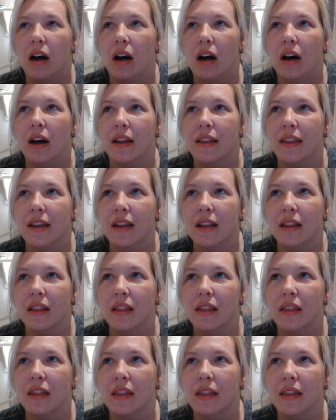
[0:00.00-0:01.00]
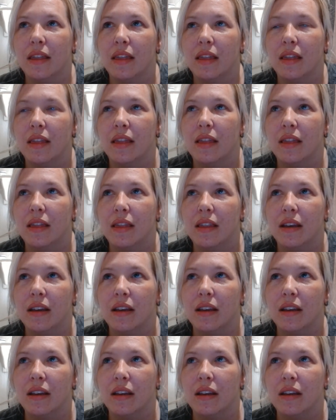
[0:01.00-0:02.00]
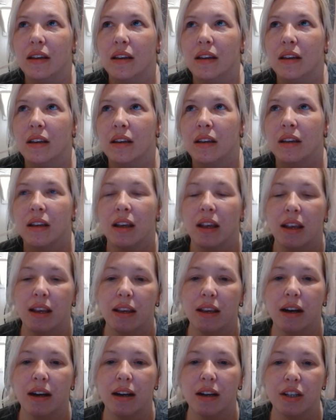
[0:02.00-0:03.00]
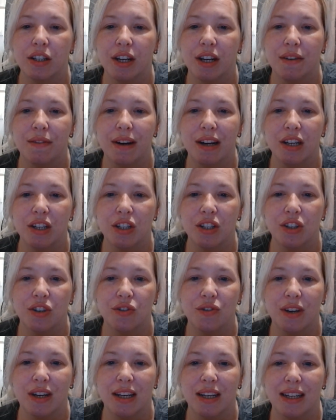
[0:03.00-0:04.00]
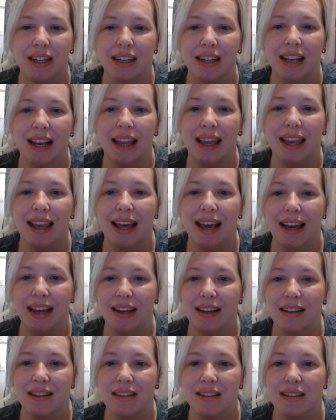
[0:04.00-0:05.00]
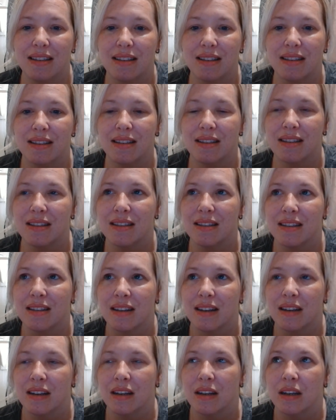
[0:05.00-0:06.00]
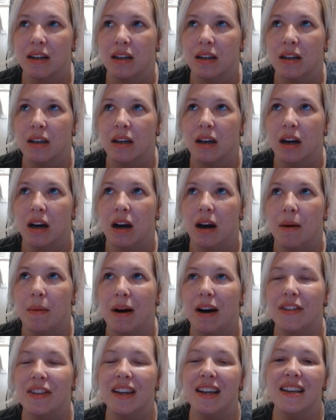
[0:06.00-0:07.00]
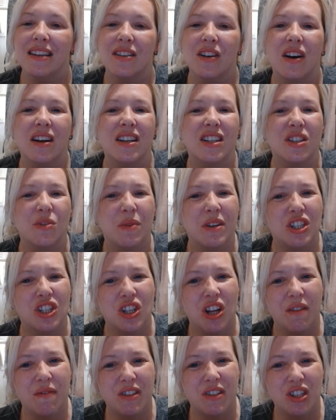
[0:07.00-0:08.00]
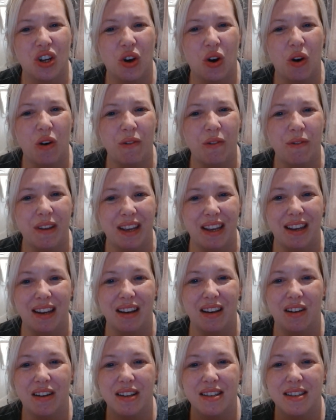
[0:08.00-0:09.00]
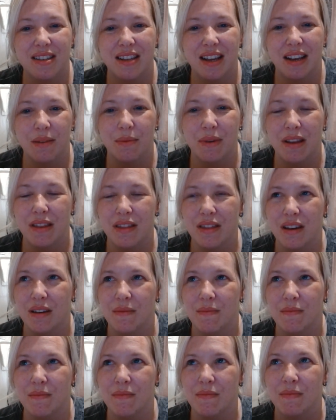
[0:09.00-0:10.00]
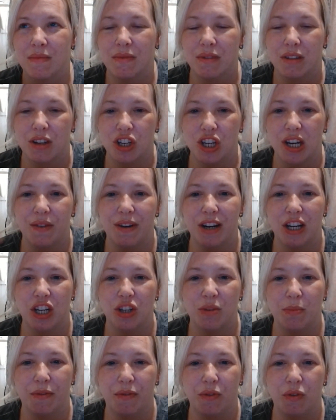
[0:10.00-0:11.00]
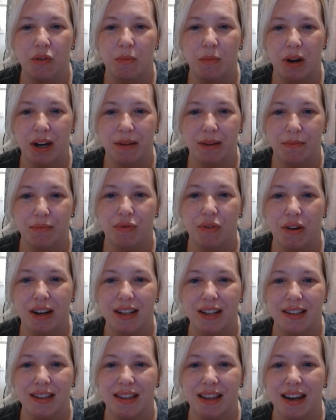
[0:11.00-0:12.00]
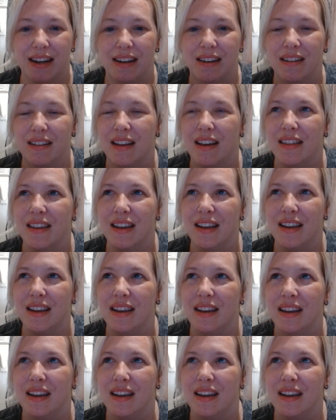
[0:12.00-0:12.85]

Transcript: think the younger generations drink less. I think it's kind of switched over to coffee, like say with the generation before mine and prior to that. I think